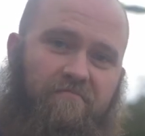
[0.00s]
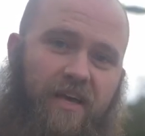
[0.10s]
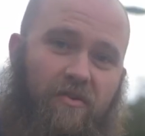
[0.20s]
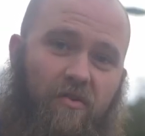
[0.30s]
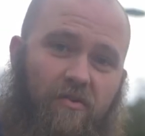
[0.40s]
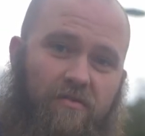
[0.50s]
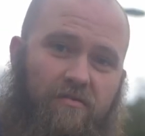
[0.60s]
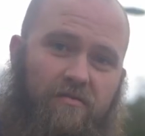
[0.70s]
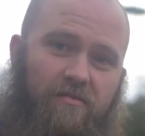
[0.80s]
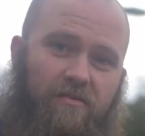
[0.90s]
at all.
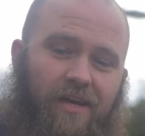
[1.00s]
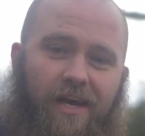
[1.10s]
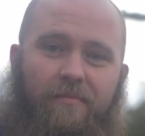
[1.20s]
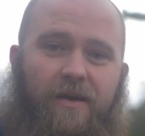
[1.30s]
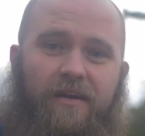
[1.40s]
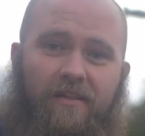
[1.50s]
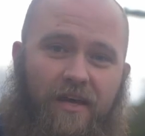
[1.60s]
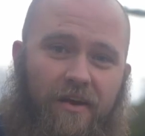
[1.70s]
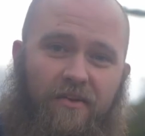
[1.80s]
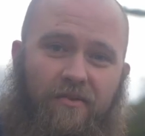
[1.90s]
Anybody can
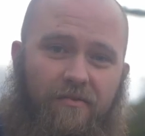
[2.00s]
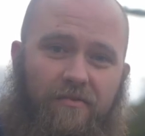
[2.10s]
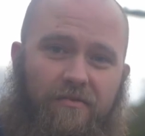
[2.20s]
lie to you.